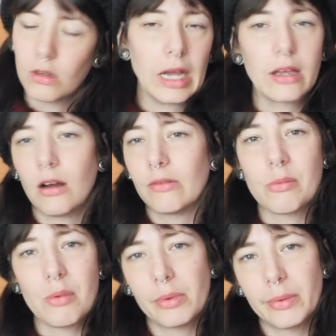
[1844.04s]
I can't
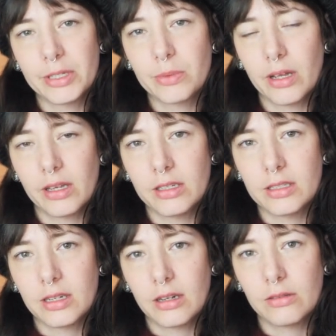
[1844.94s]
remember which way it
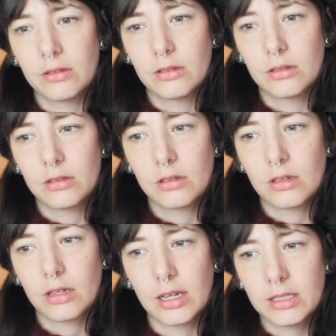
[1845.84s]
is now,
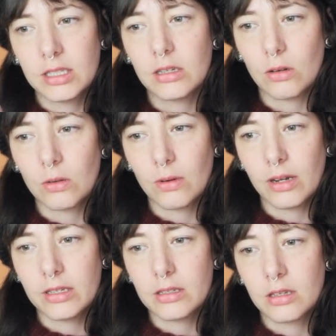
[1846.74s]

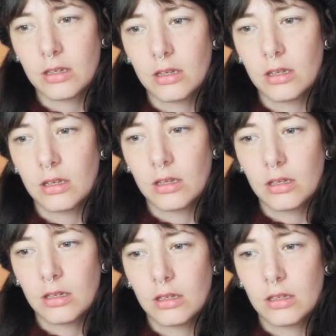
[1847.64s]
anti-clockwise?
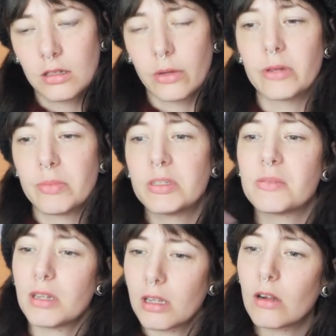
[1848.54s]
No, I'd been
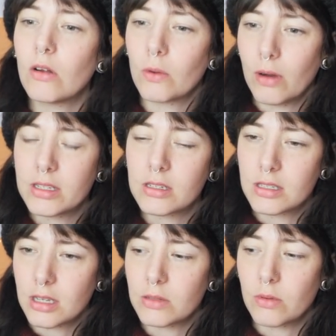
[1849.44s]
spinning clockwise
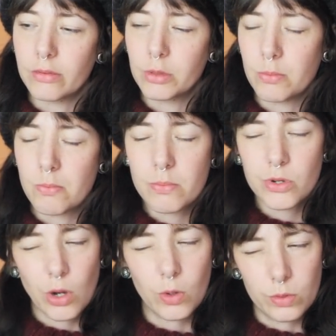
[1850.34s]
because that's what I was
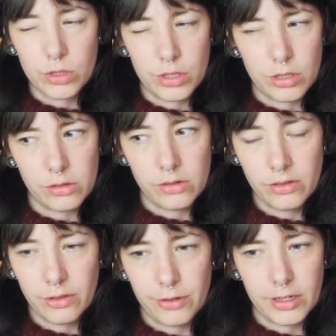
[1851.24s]
told to do
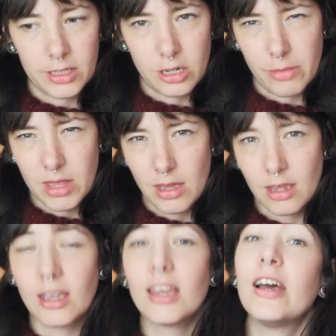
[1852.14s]
the first time, I
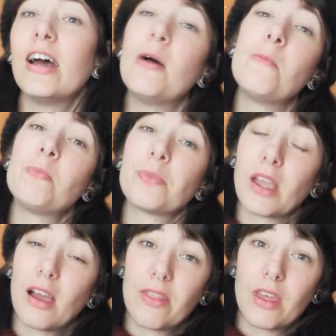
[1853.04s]
think.
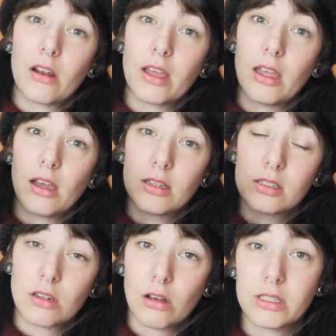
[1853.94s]
And then I
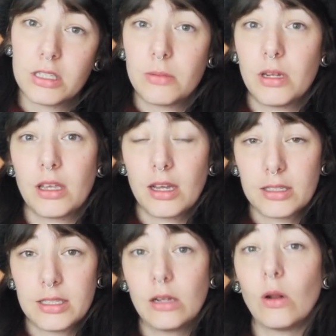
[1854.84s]
started spinning
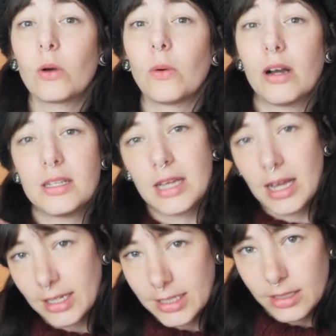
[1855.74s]
anti-clockwise
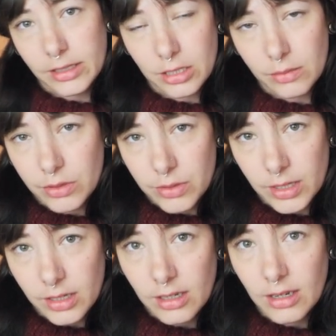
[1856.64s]
and listening to
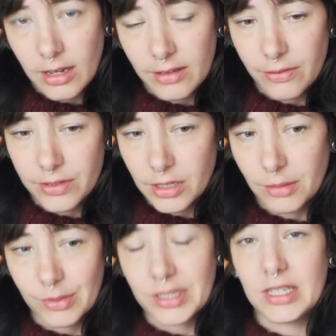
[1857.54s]
music, and for
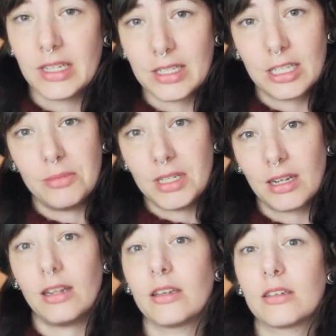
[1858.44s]
some reason that seemed to
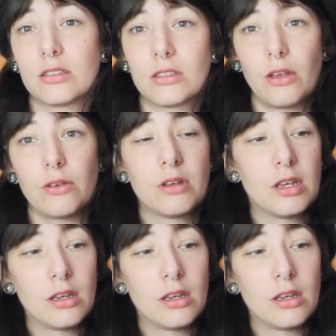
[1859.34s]
click. So